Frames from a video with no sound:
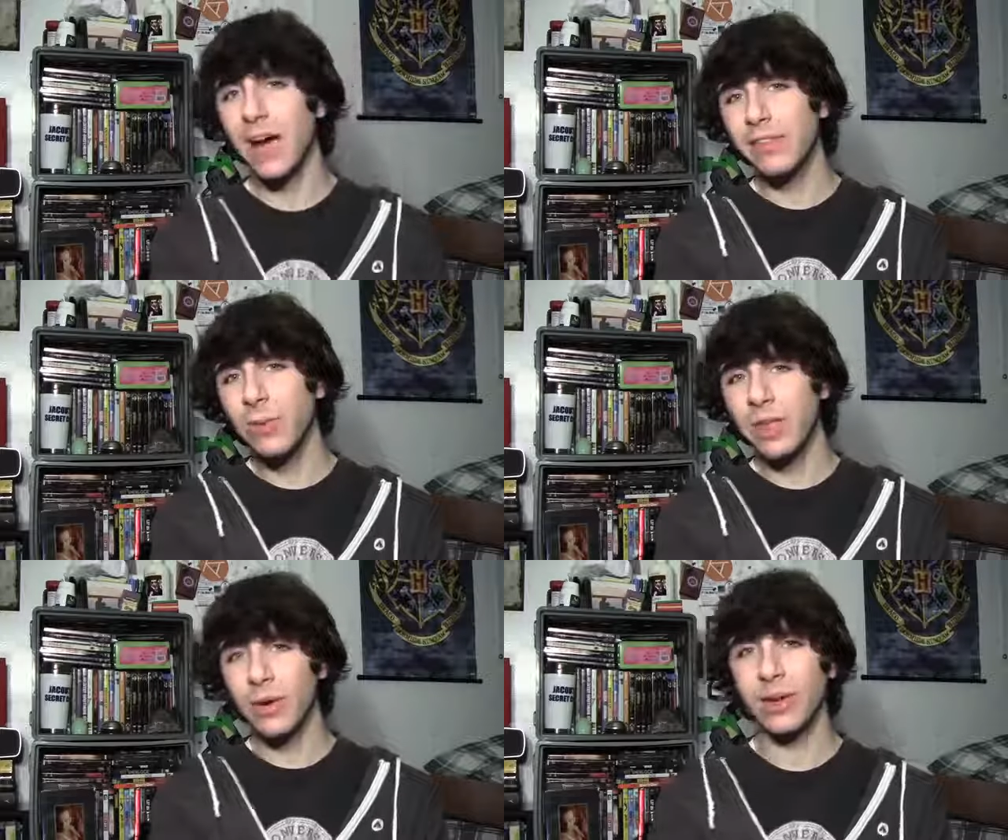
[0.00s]
Either
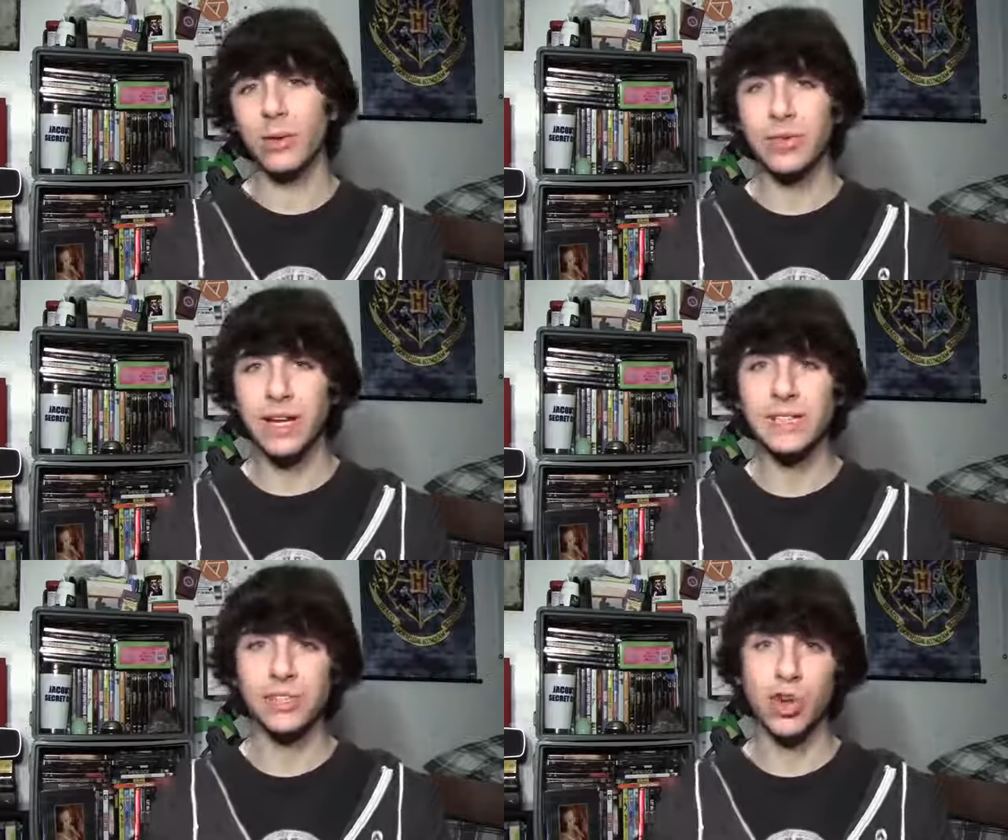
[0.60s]
way though, I don't
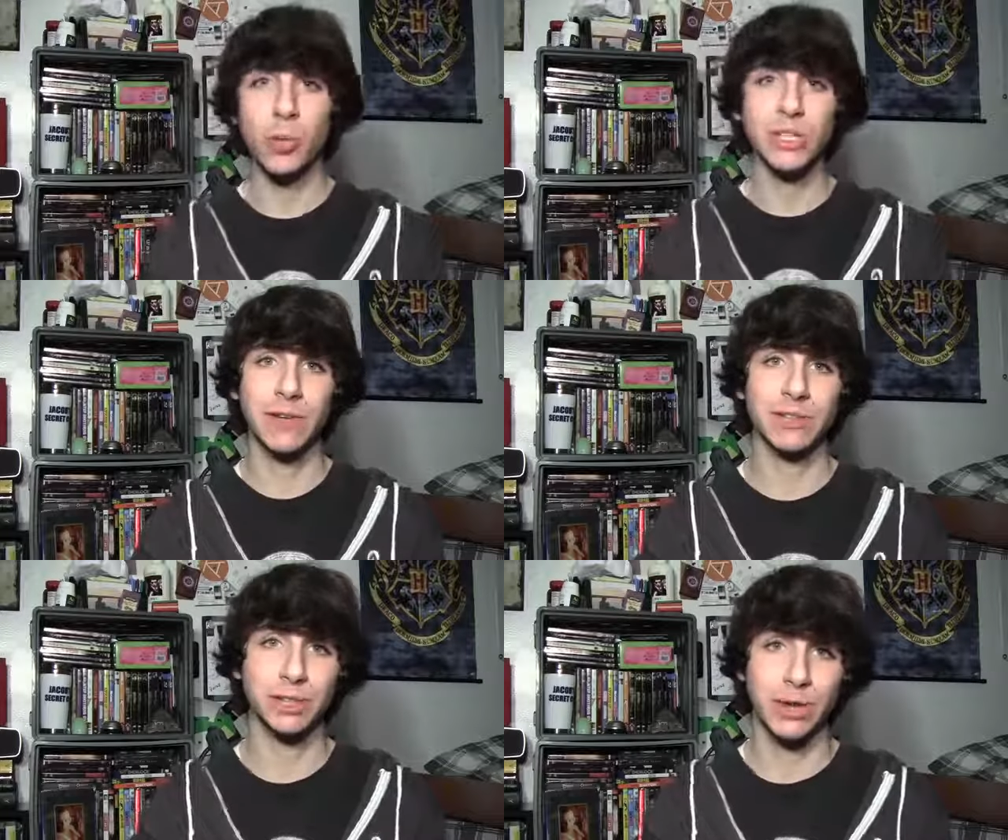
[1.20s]
think it's too much
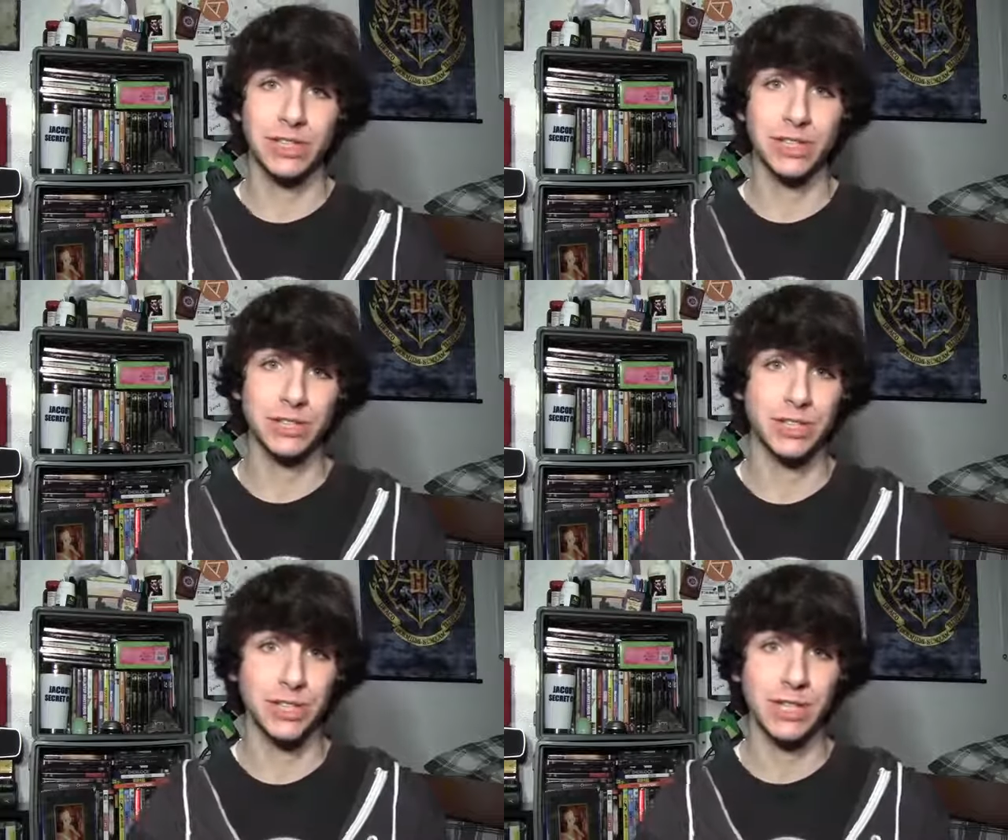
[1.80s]
of a stretch
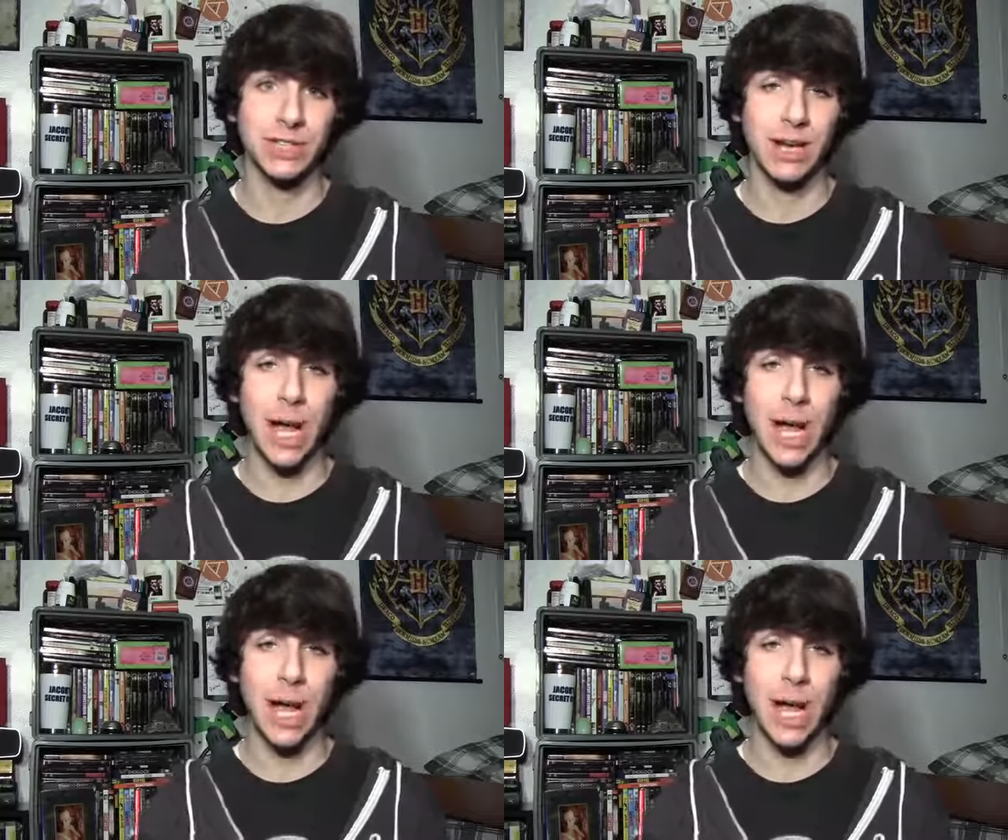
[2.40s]
to suggest that